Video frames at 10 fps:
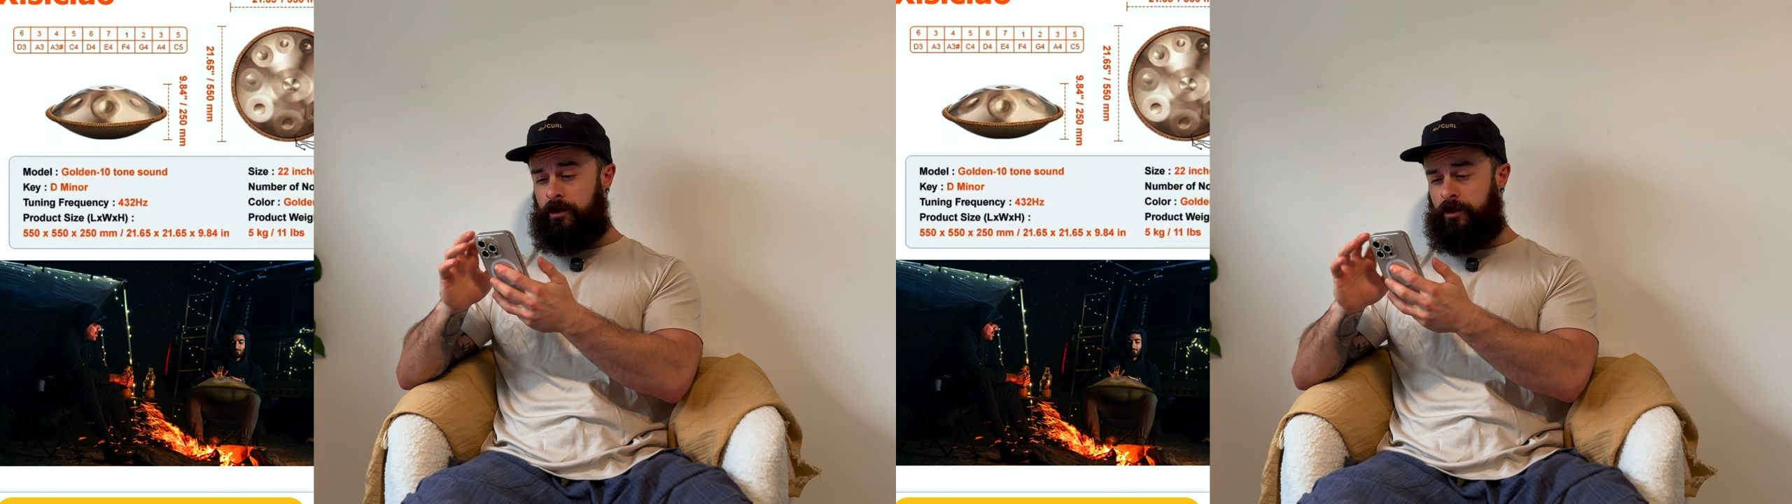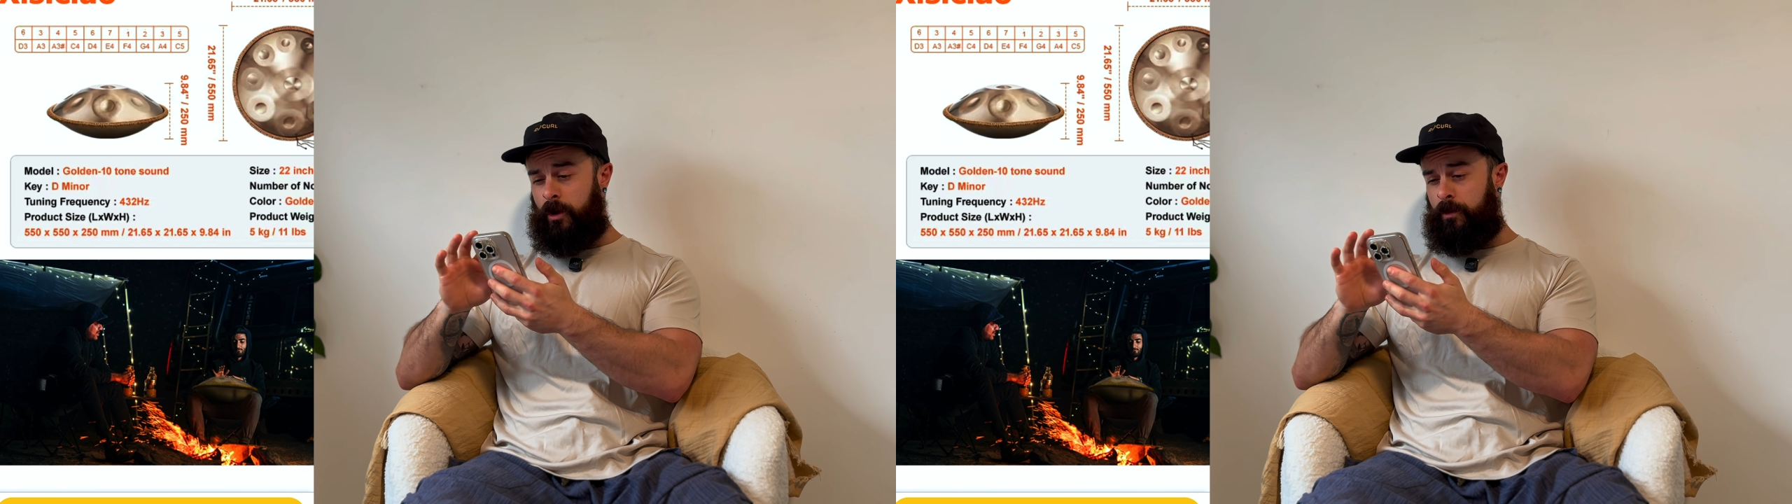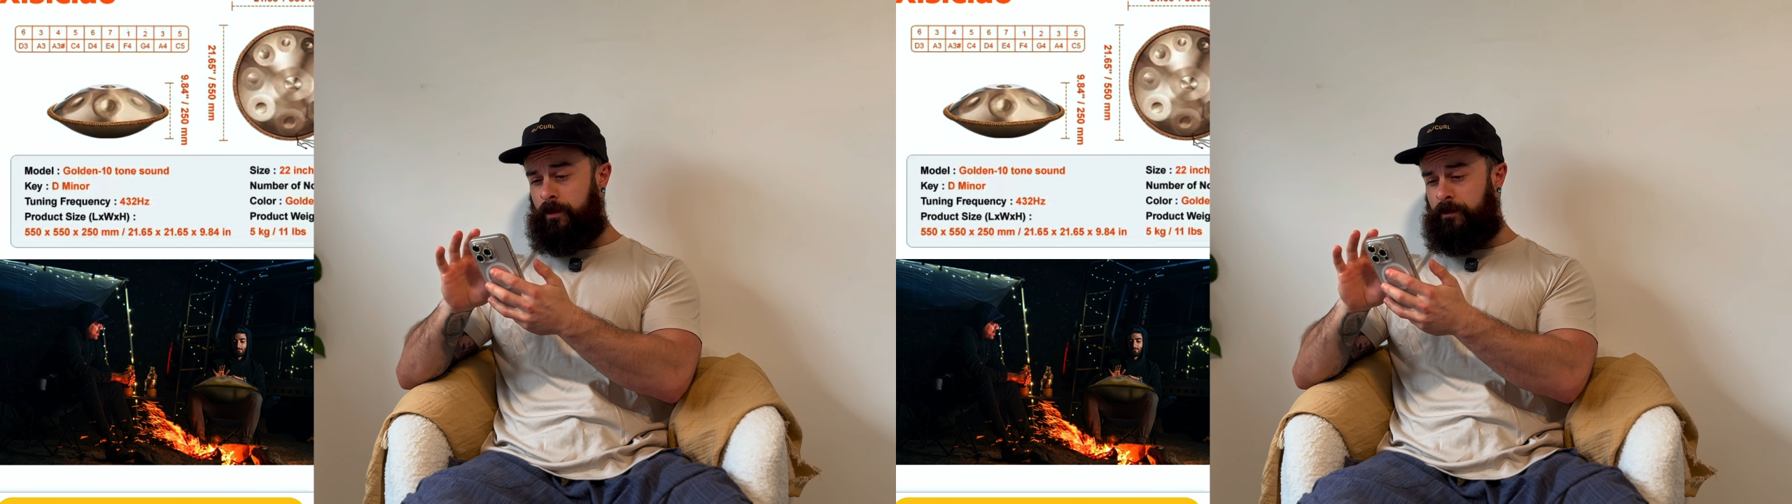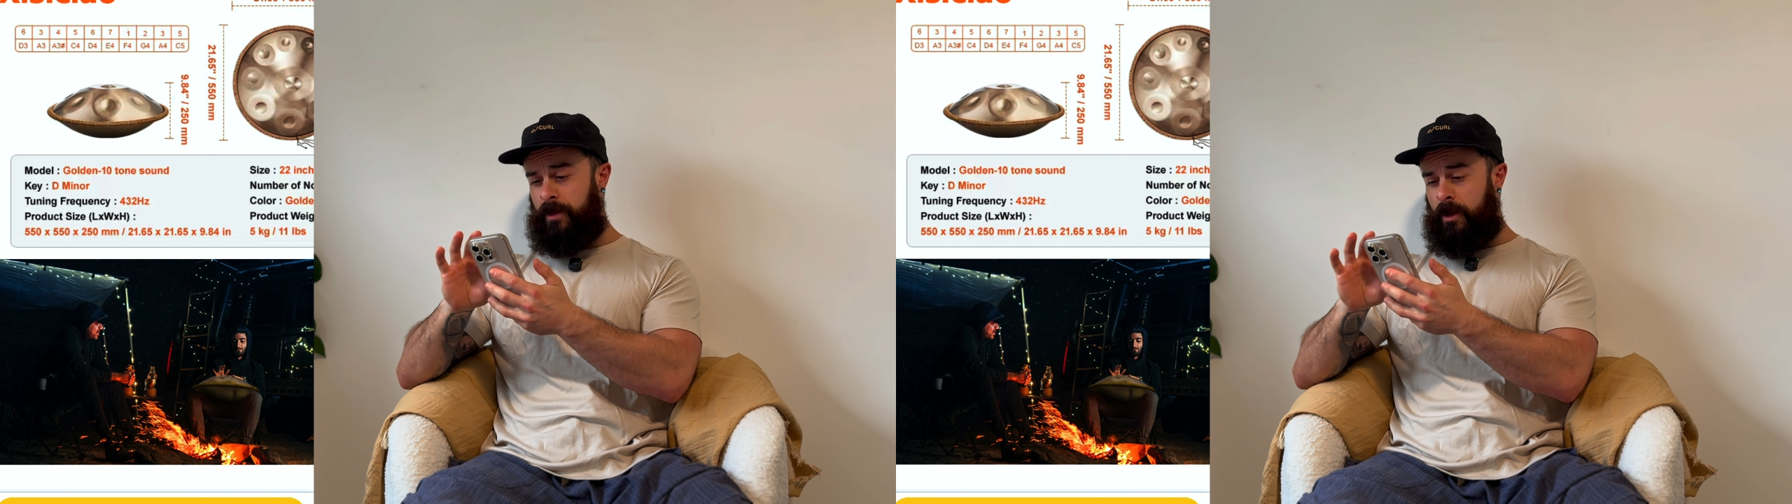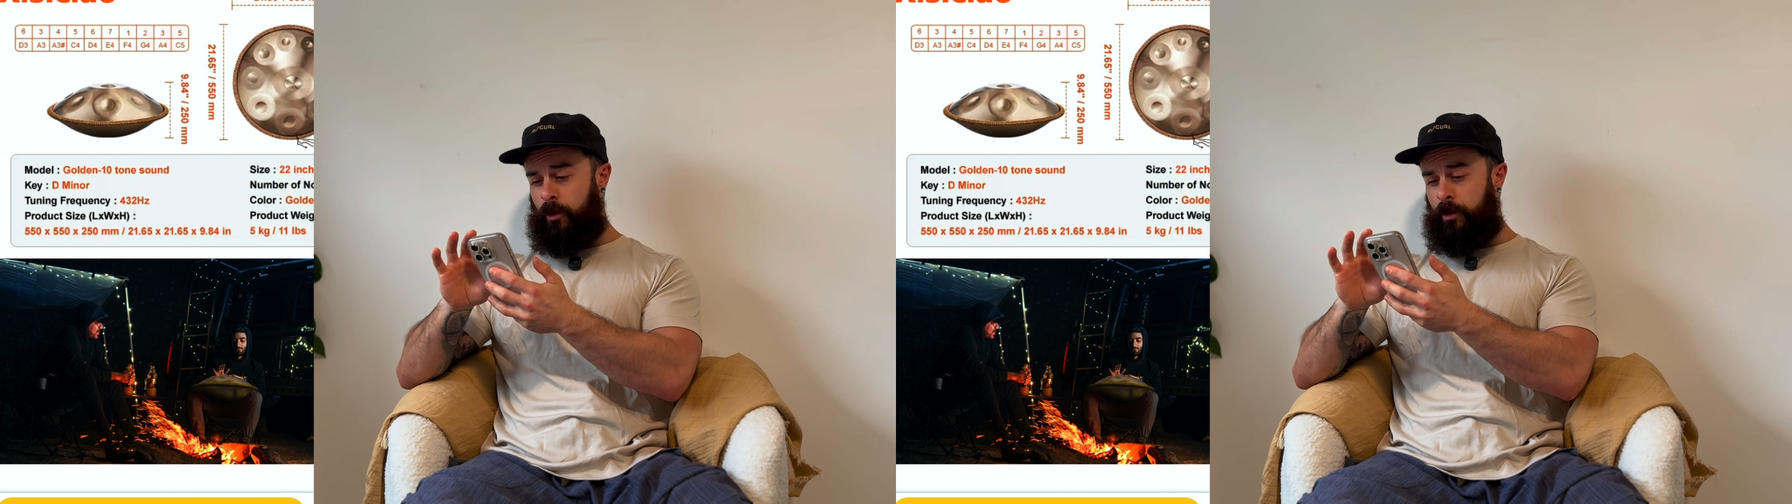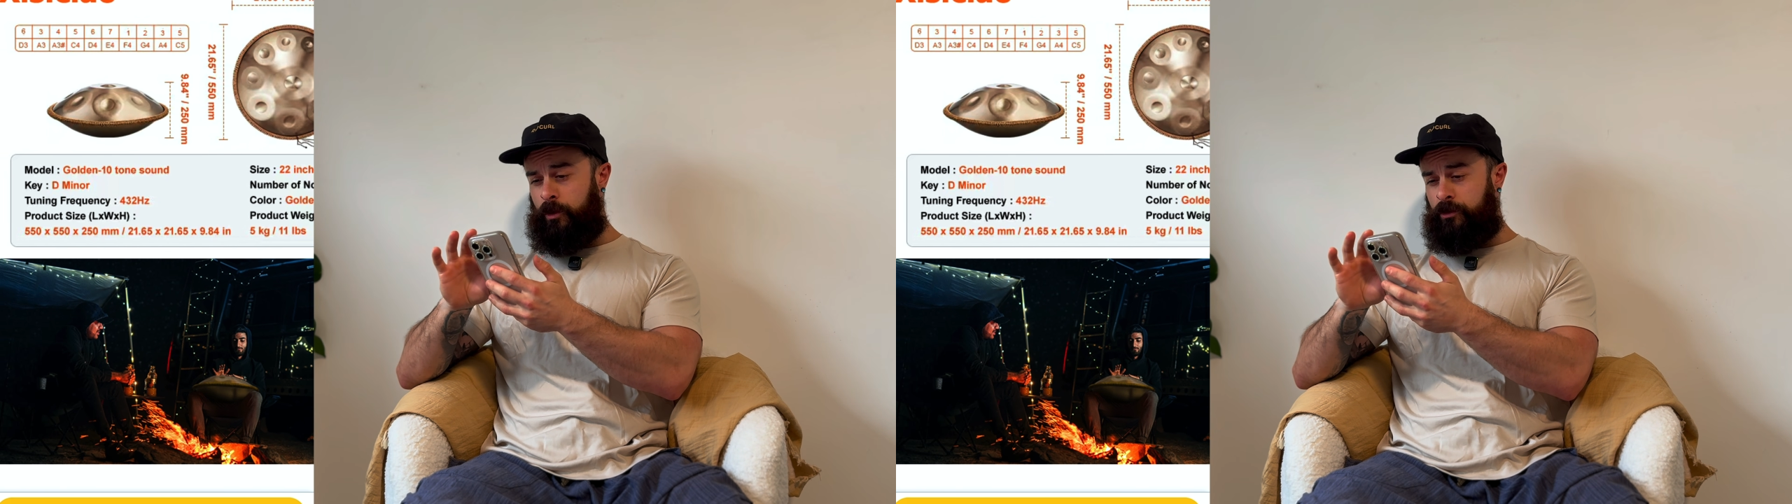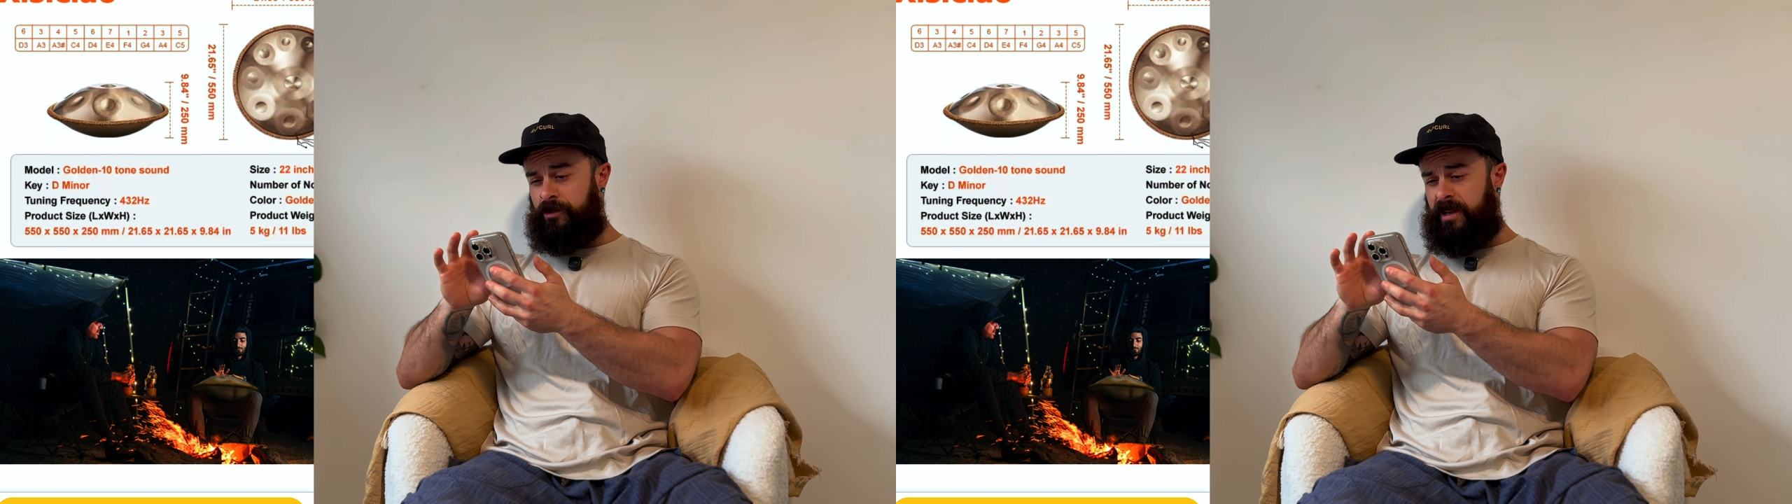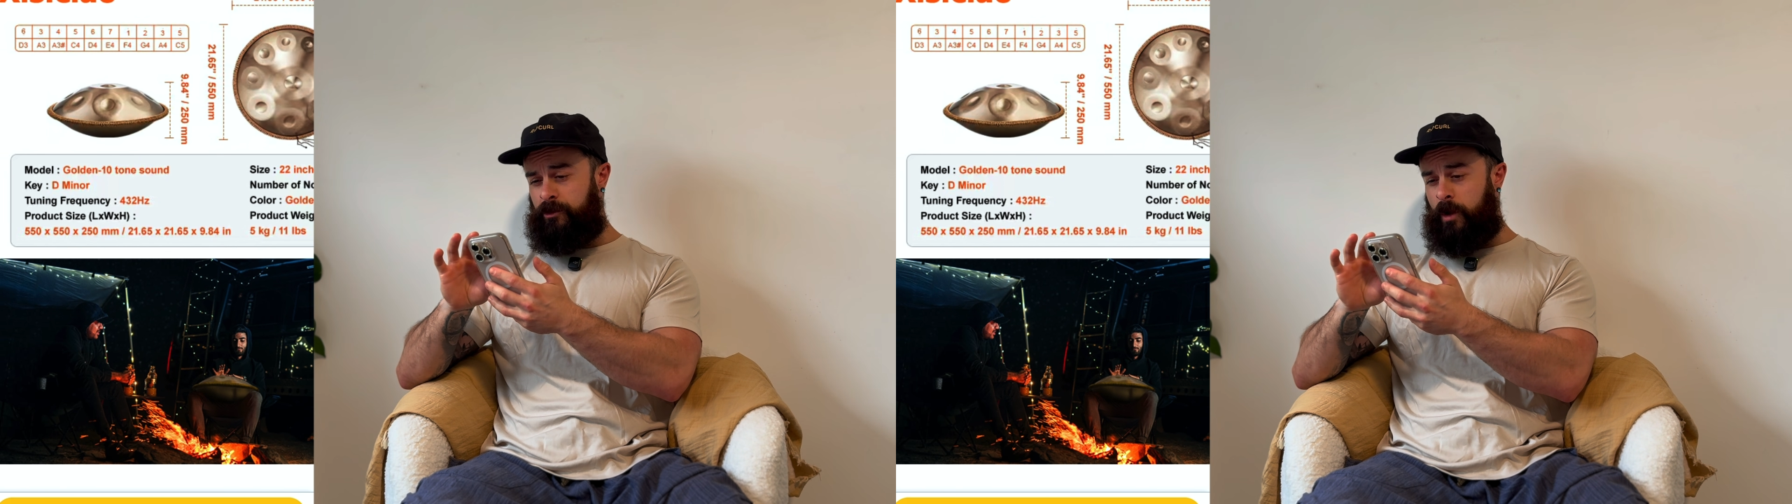So what you'll see as